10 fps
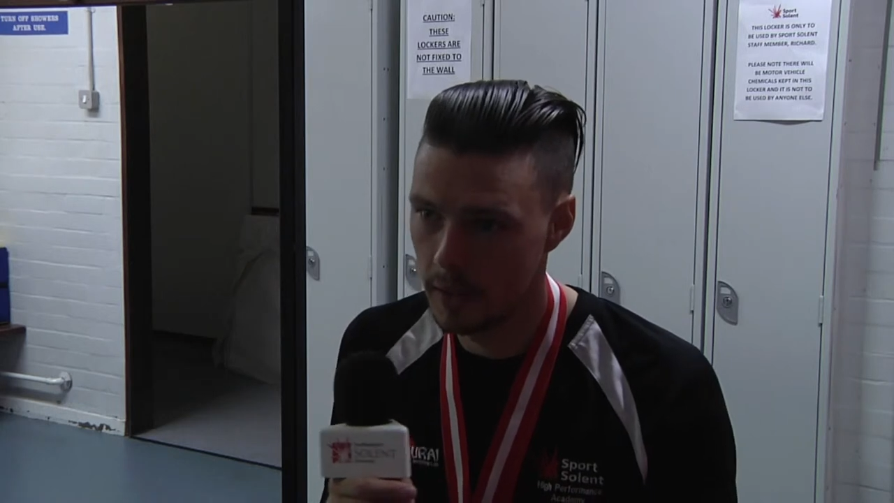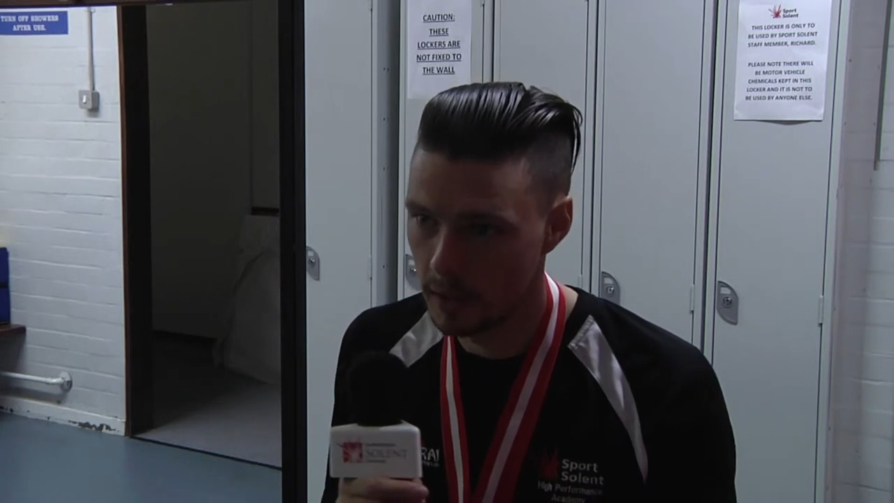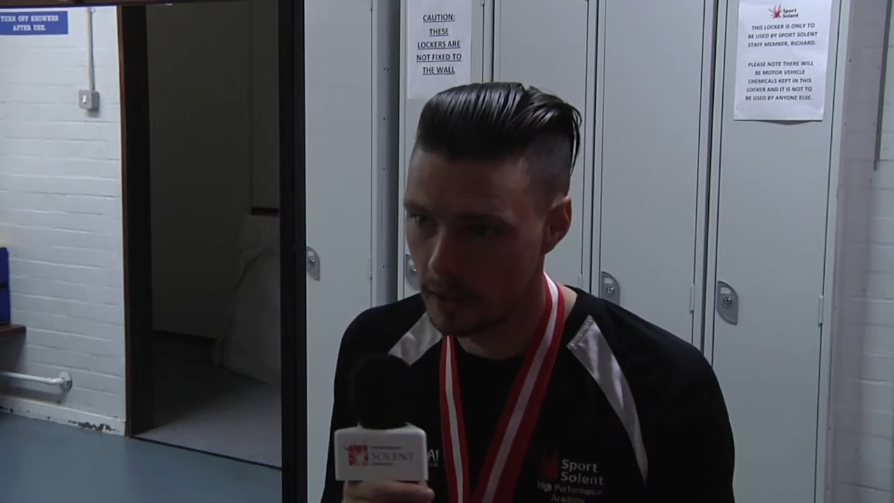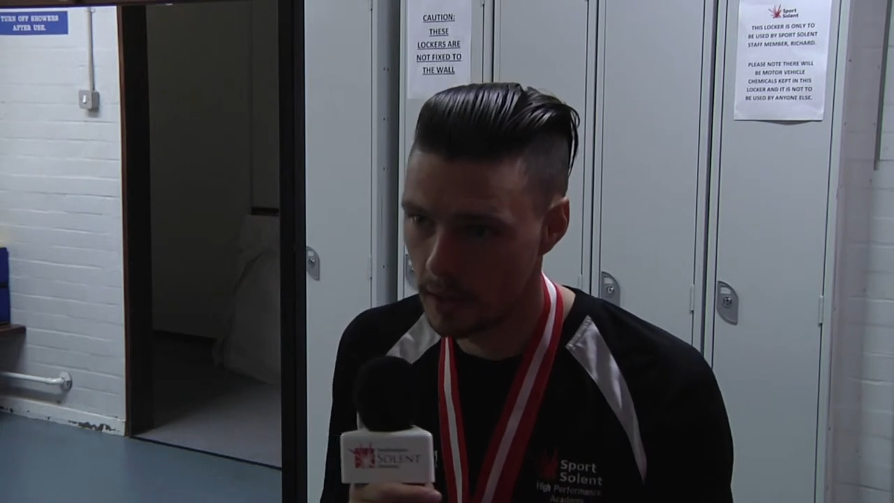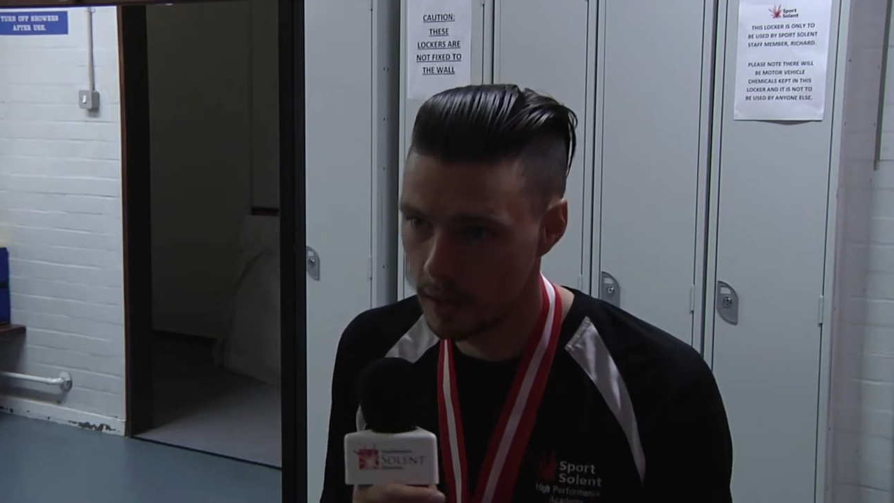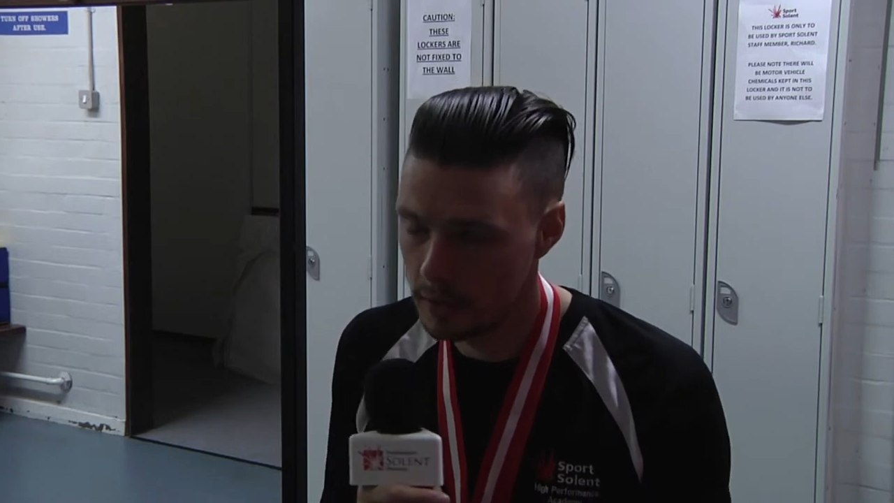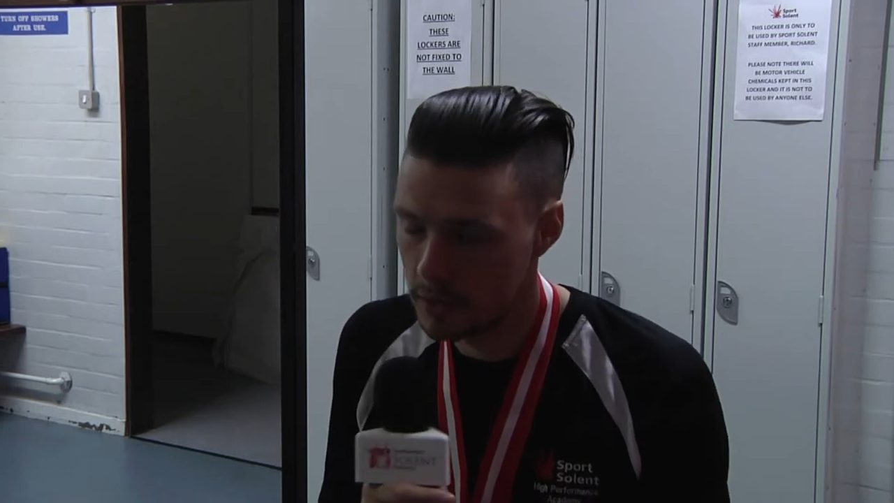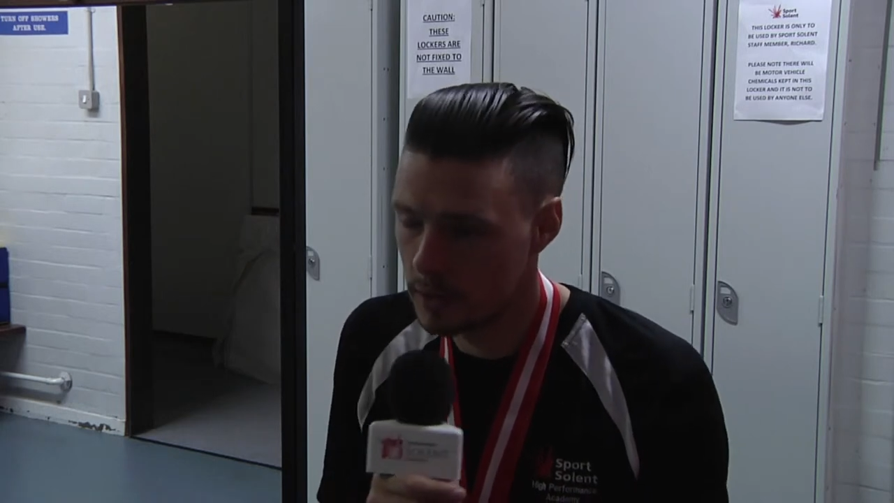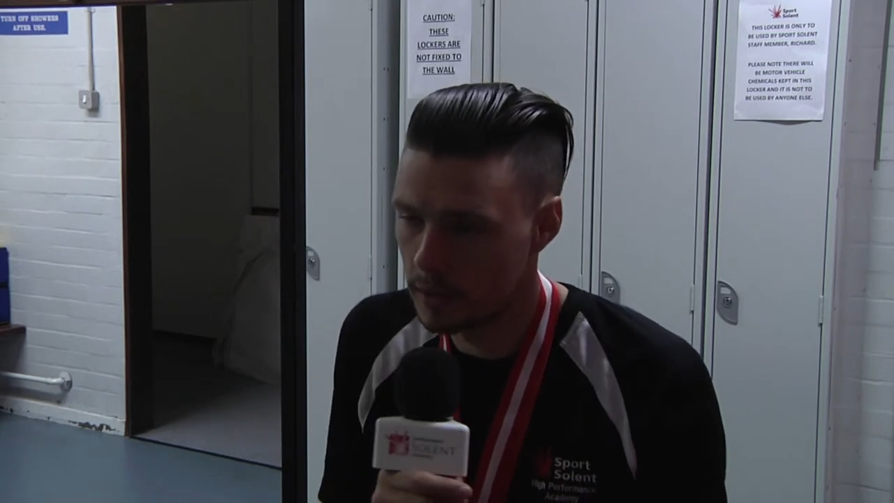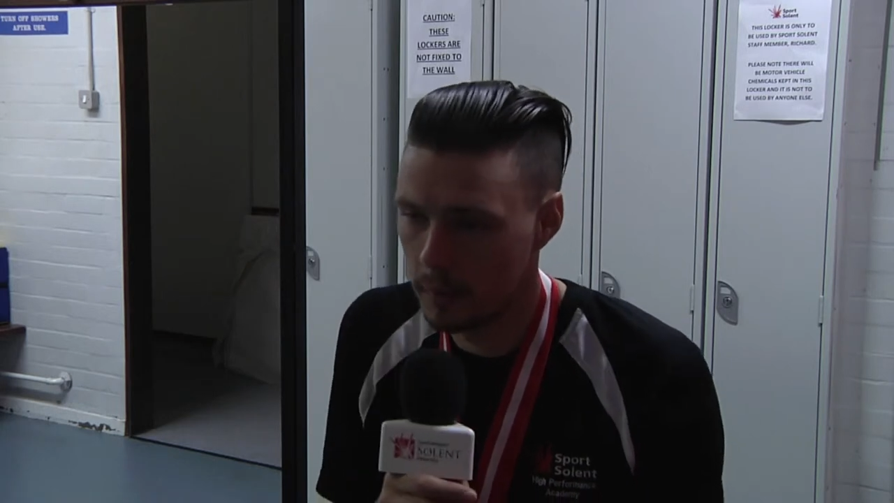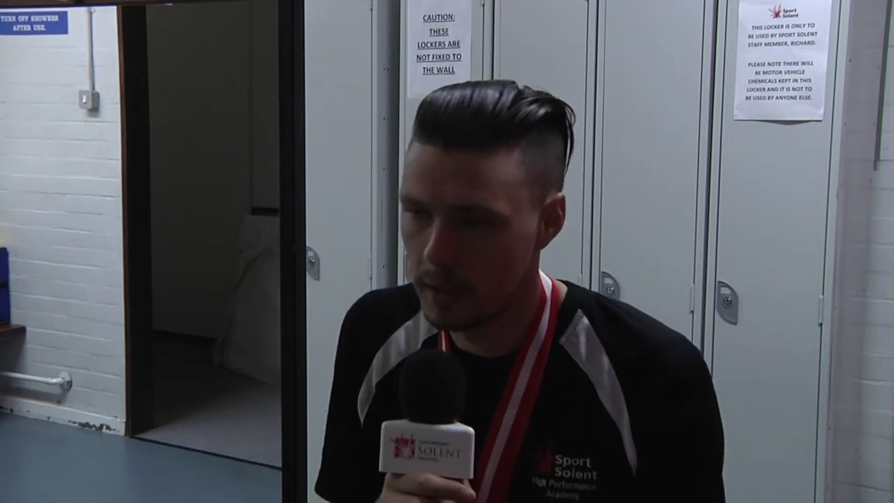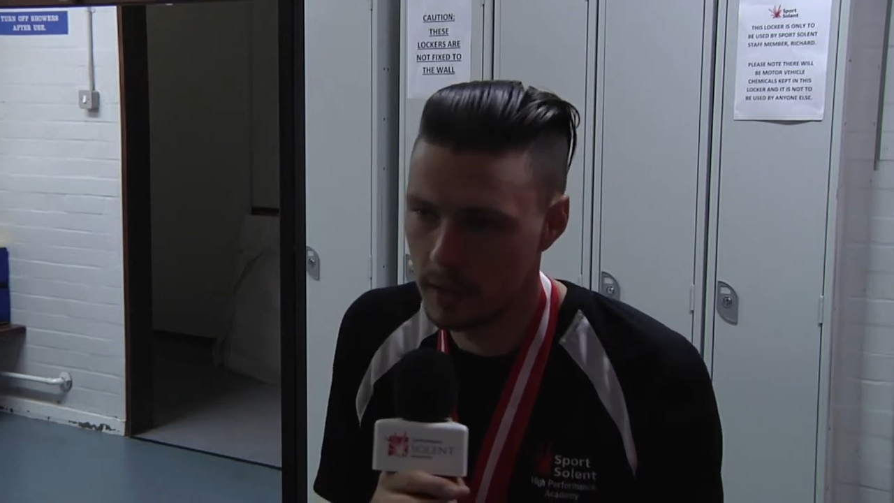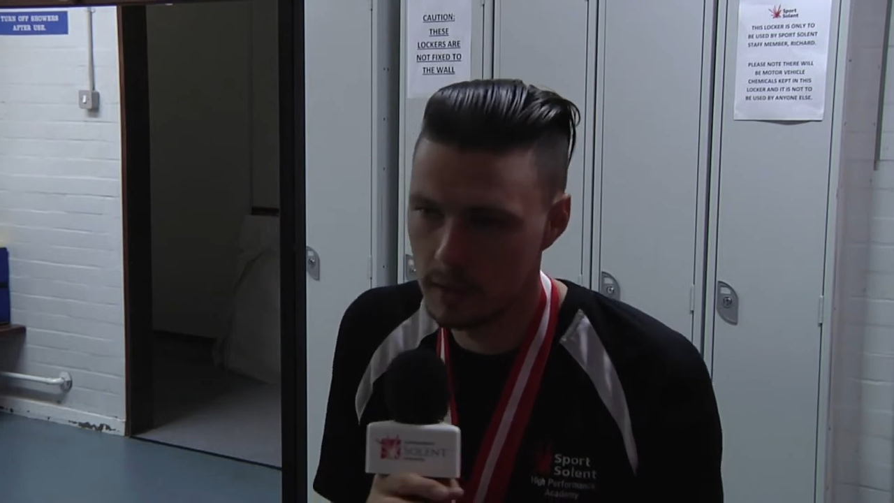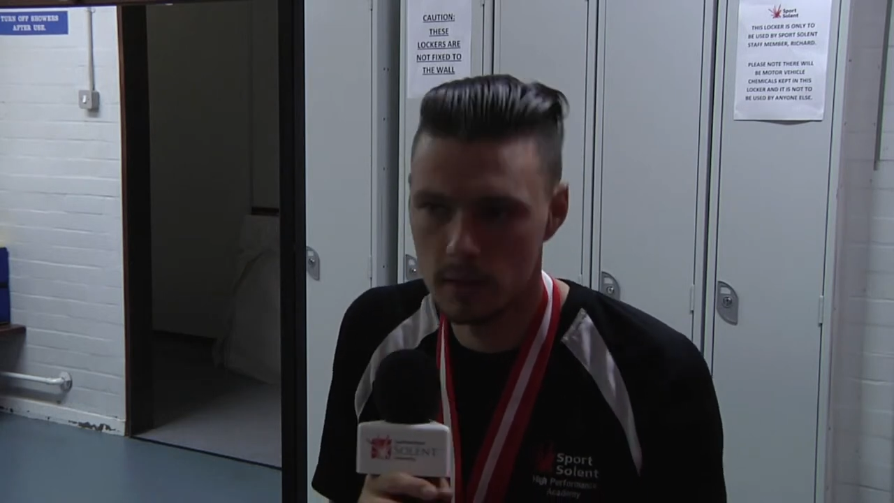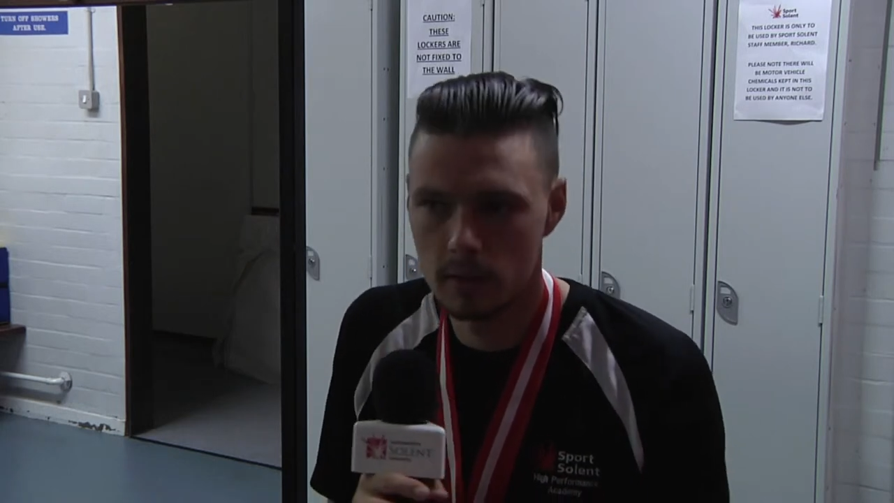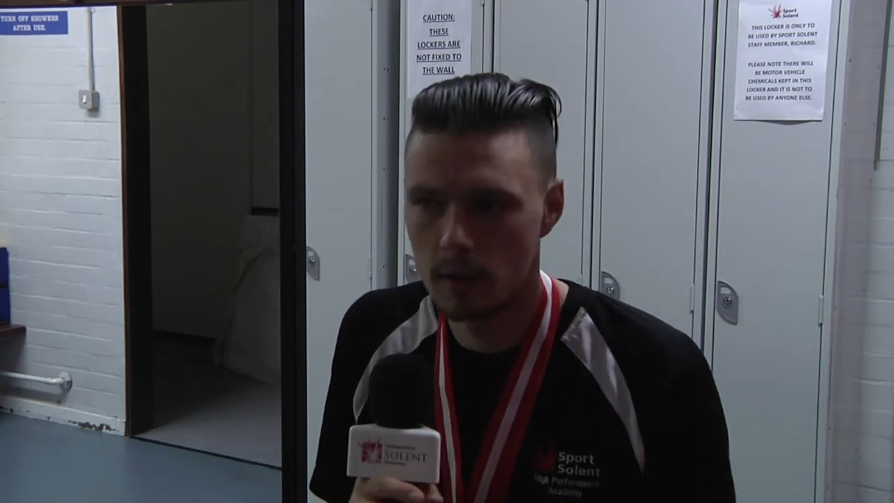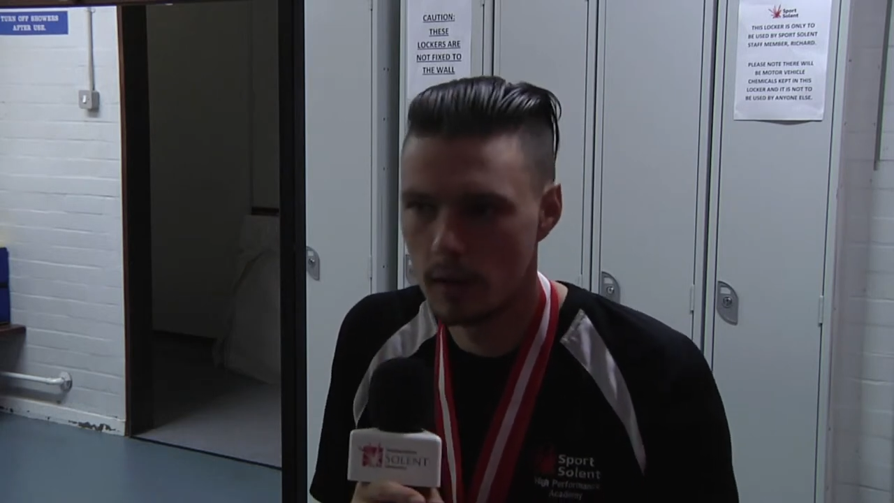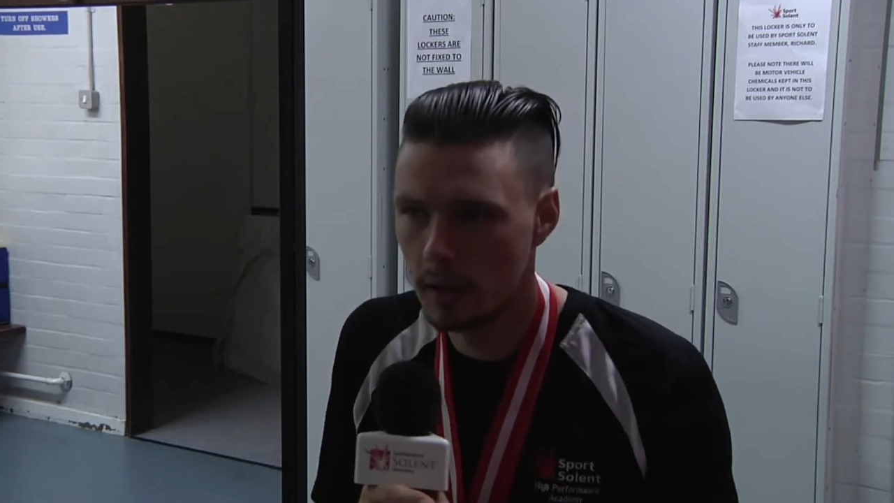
an England coach. So, I mean, it's